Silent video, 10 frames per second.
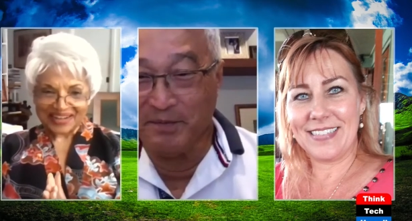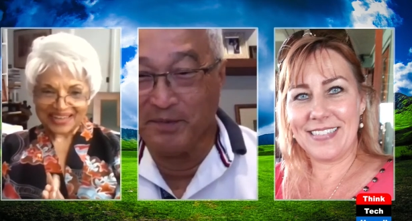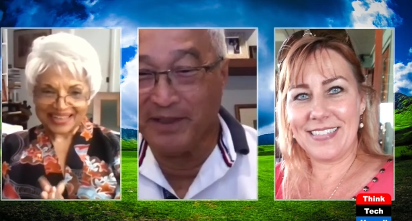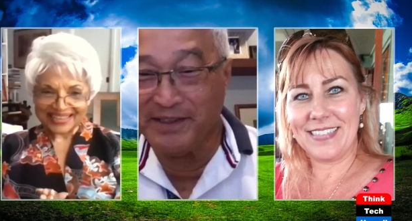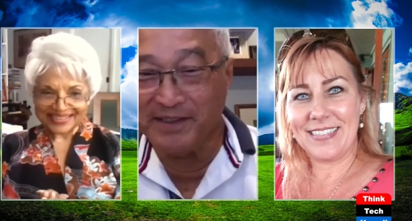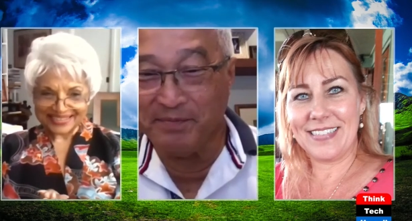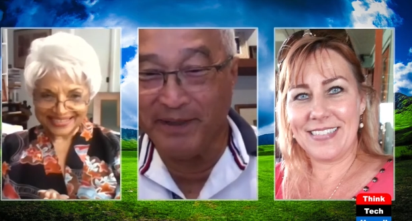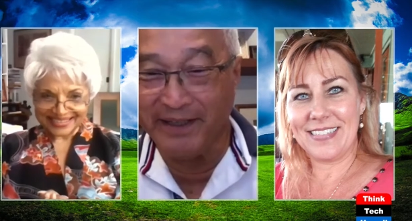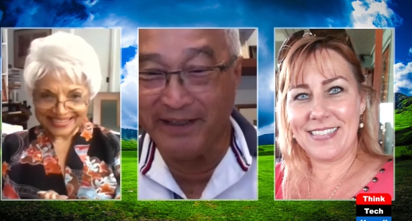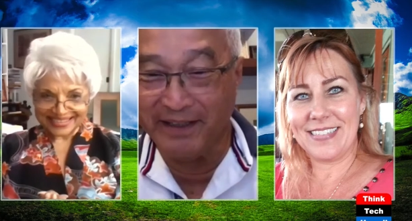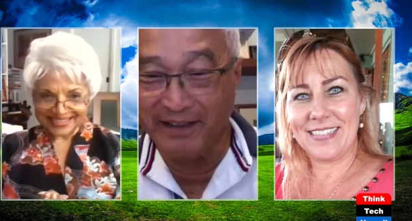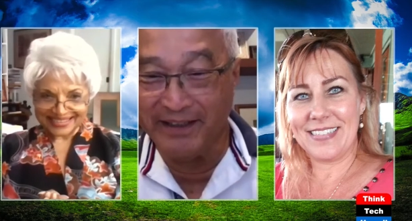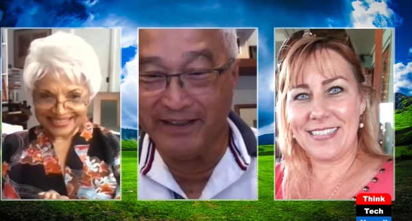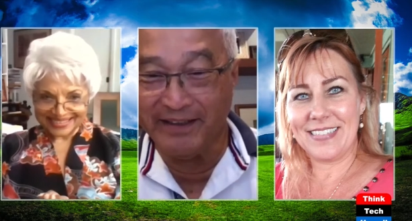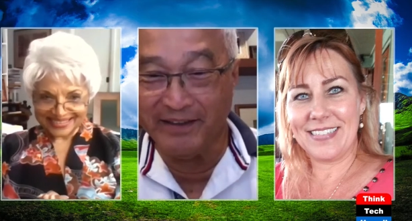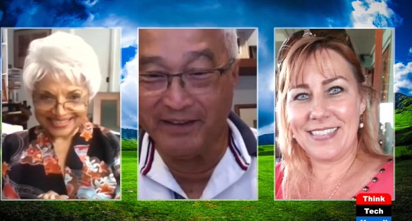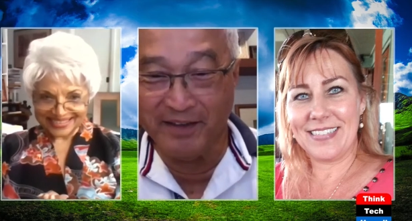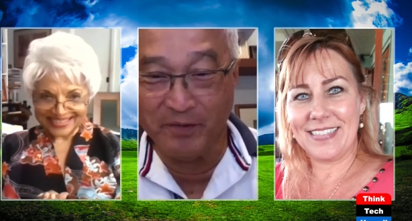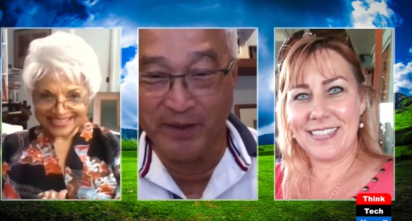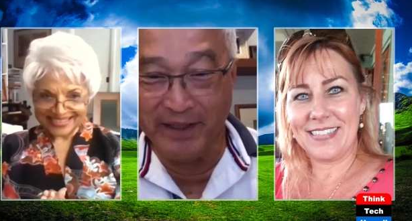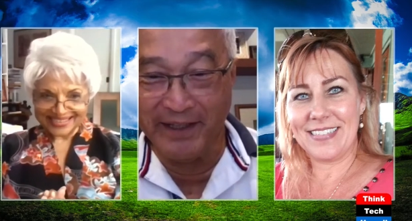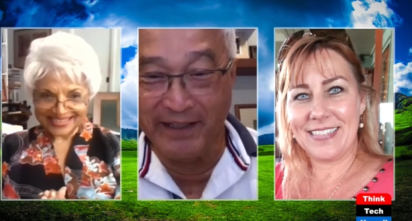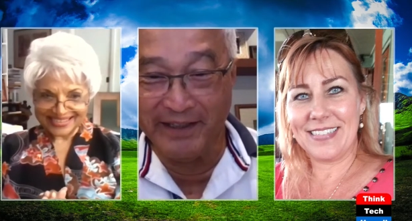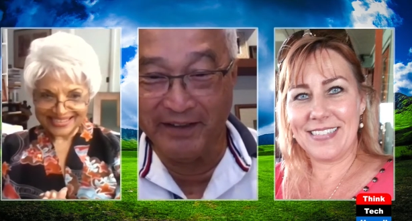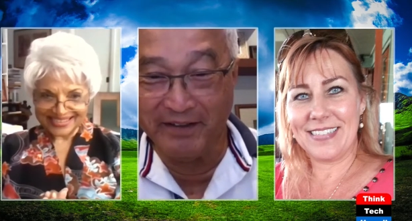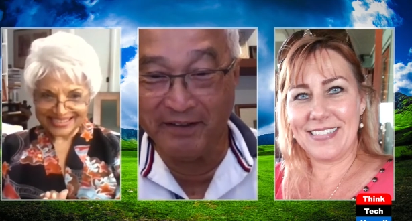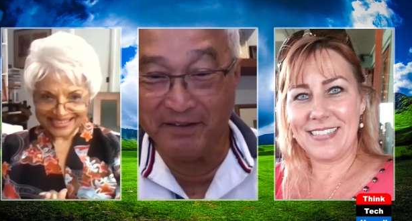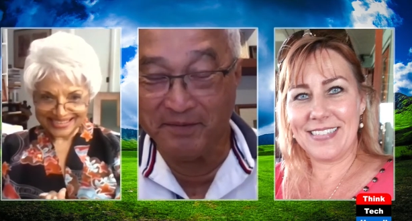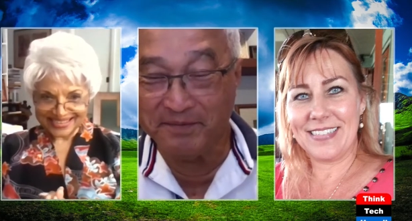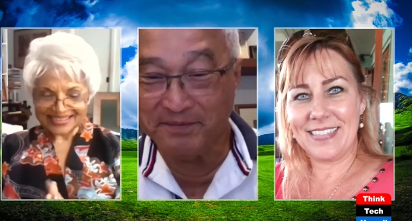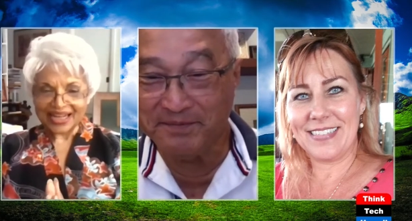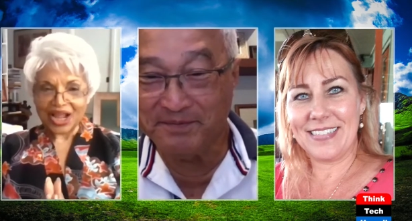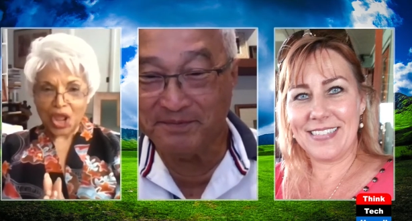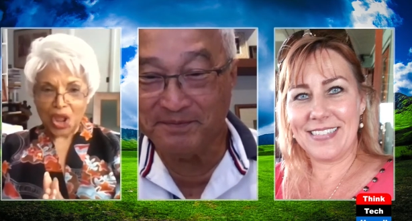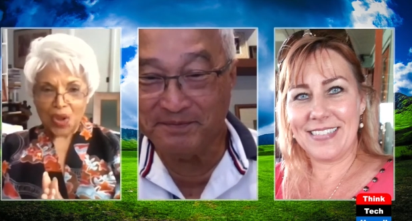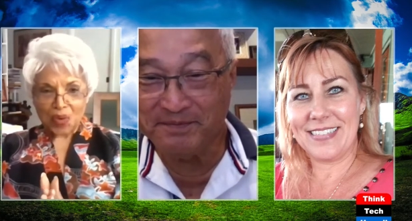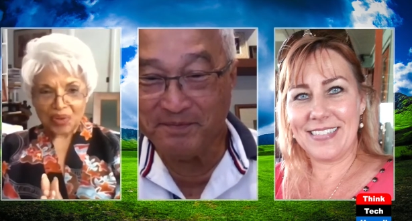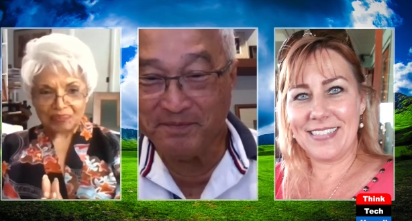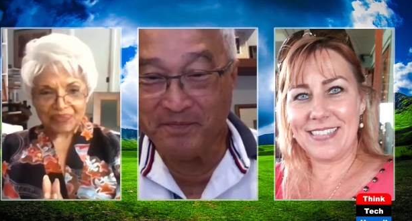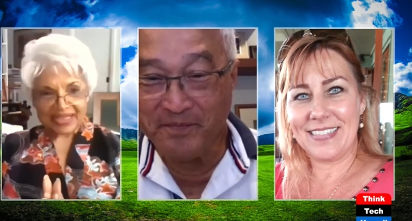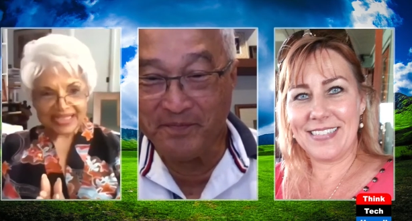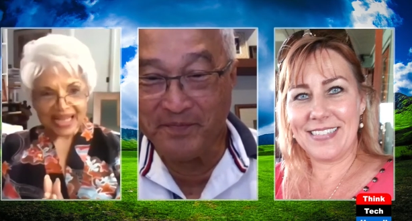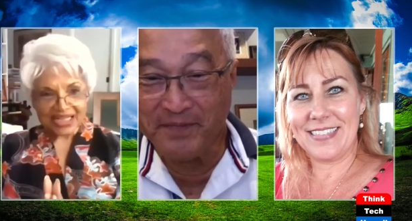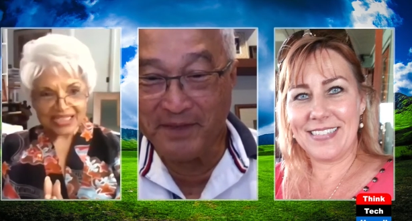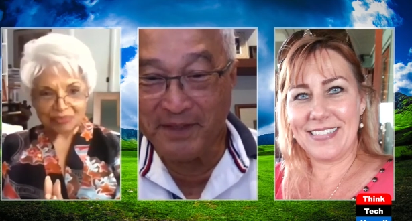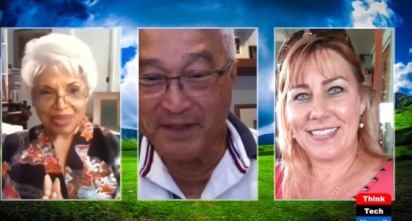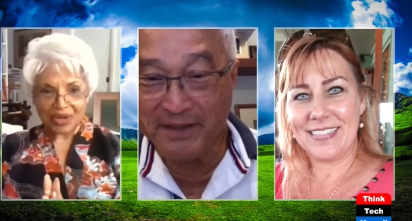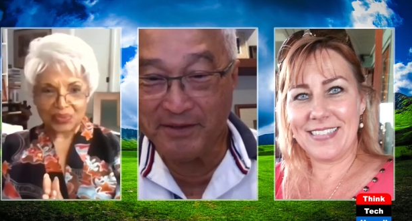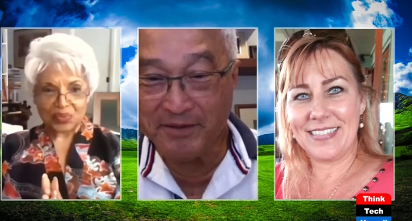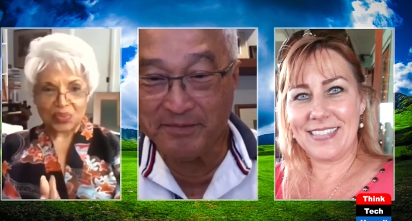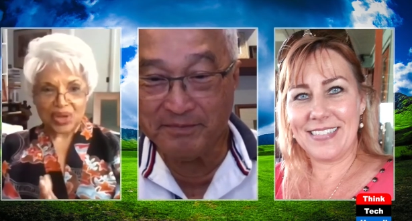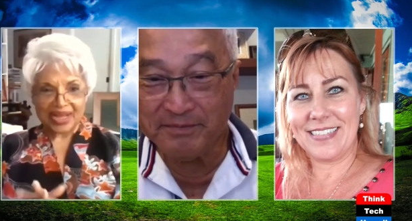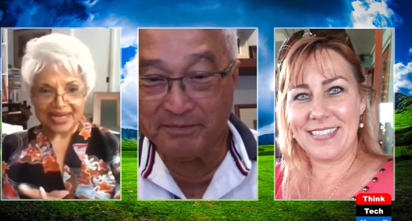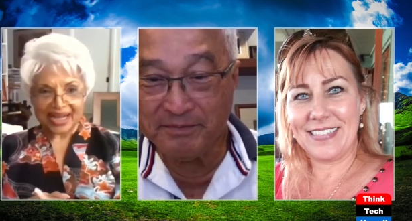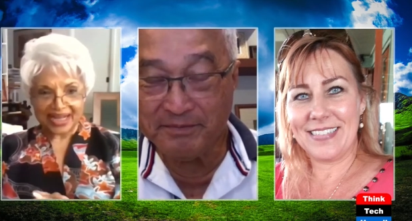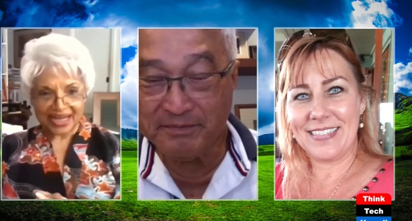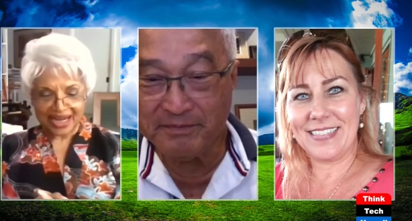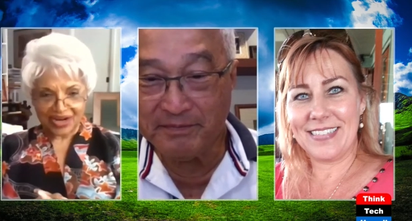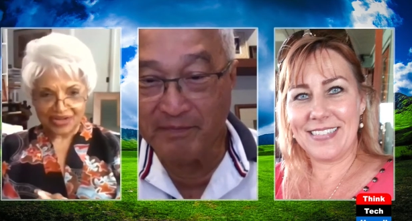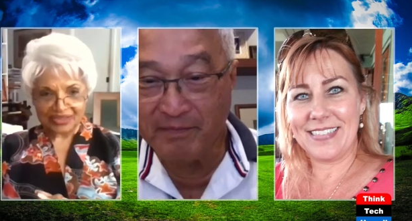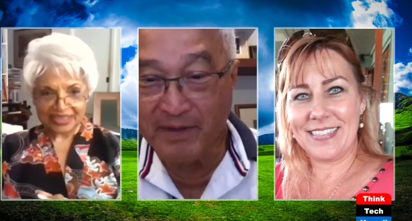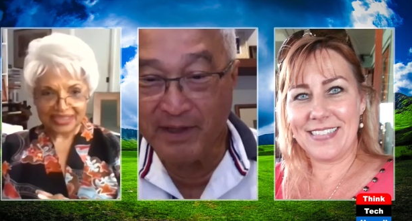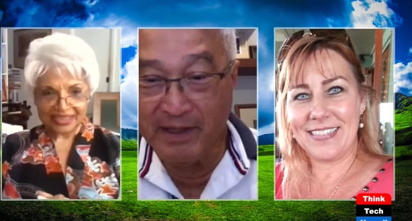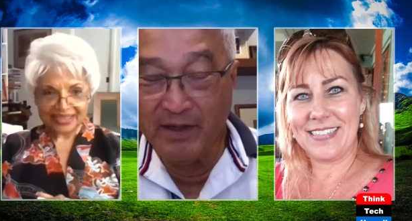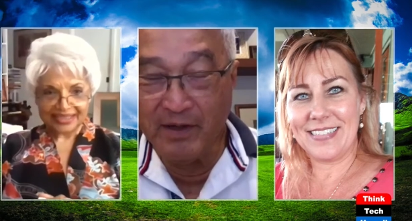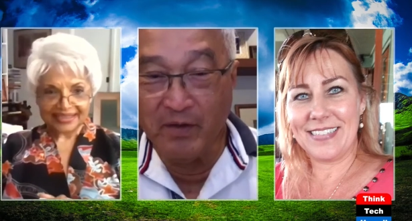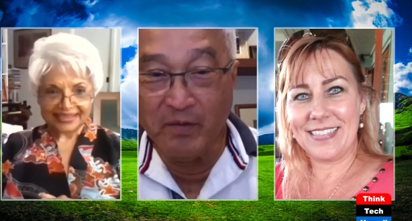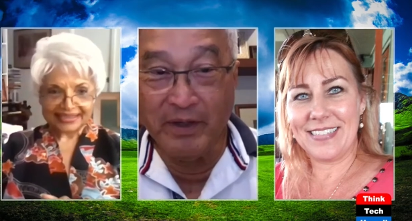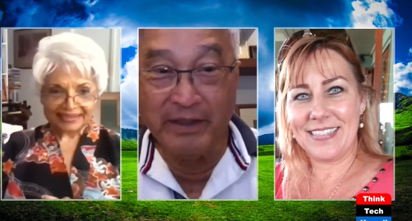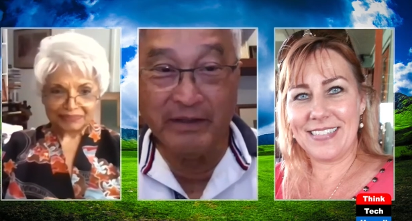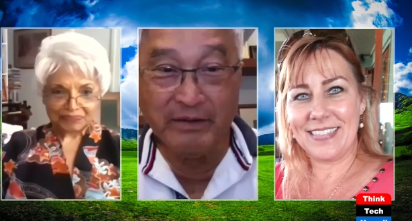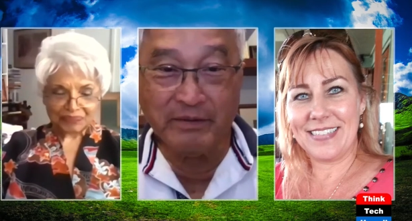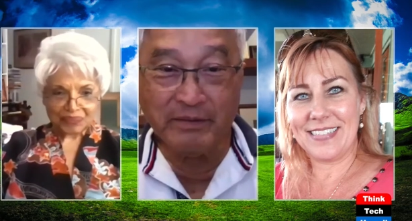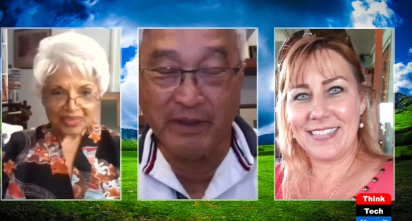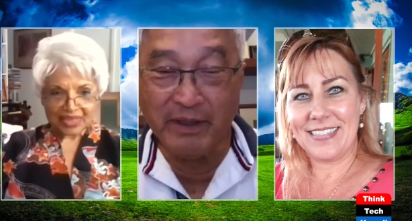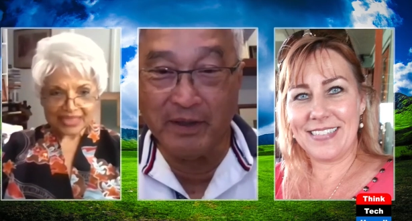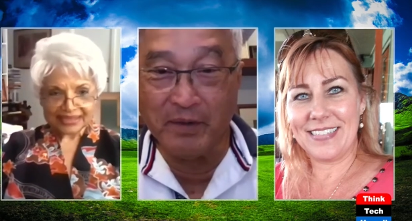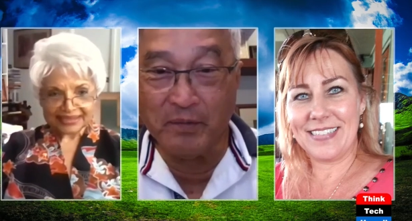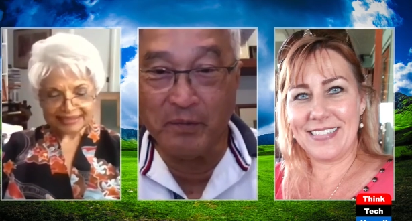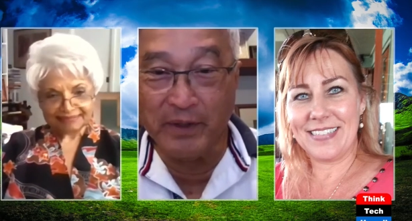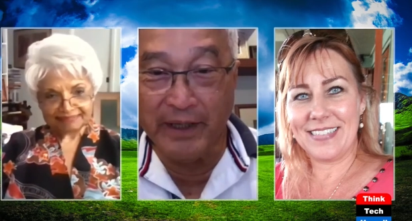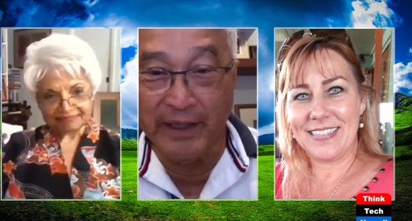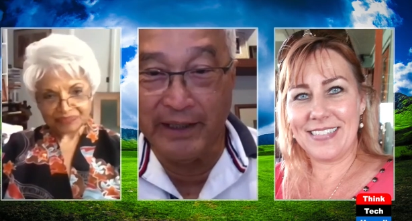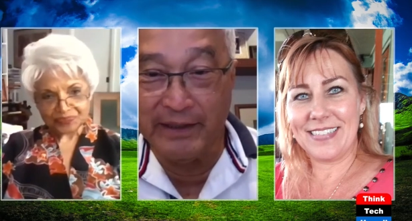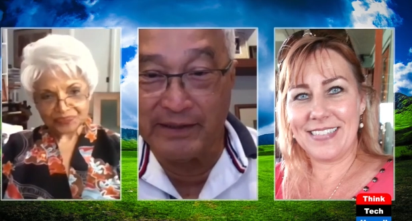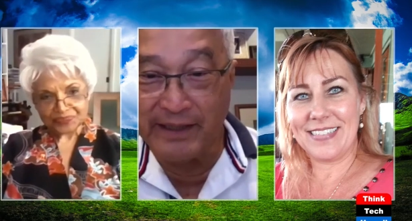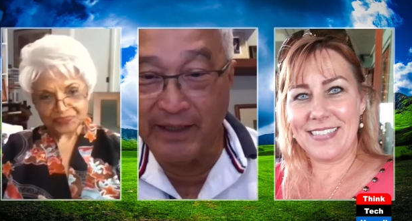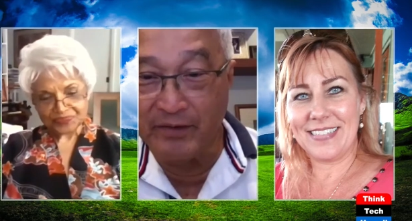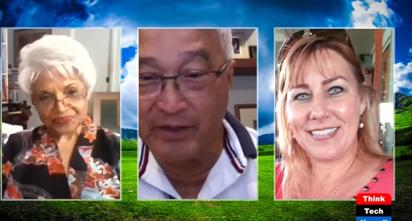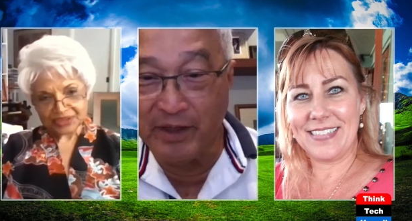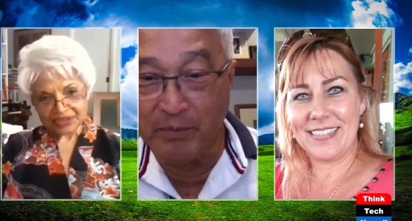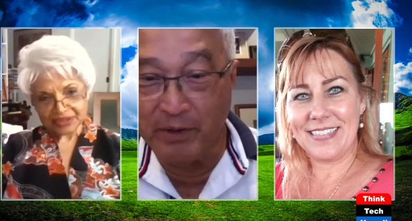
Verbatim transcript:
Speaker 1: Marsha's my colleague on Waianae Care.
Speaker 2: Well, tell us about Waianae Care.
Speaker 1: Well, you know, when I decided to come